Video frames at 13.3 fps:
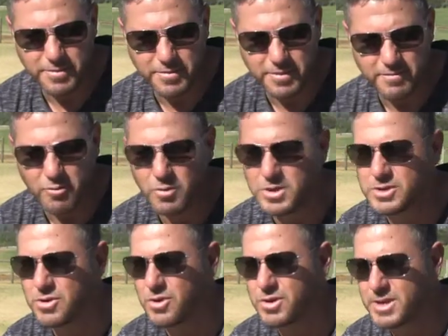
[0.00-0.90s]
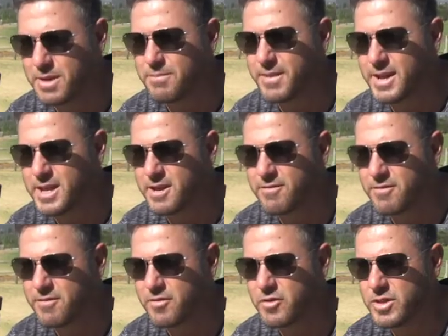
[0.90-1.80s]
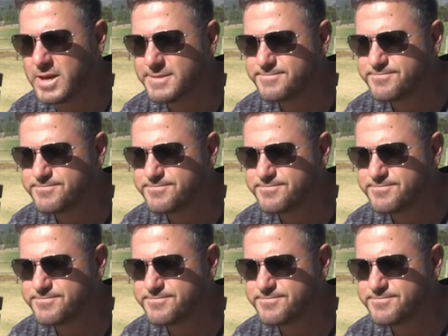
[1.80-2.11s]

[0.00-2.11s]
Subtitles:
before we start campaigning over further.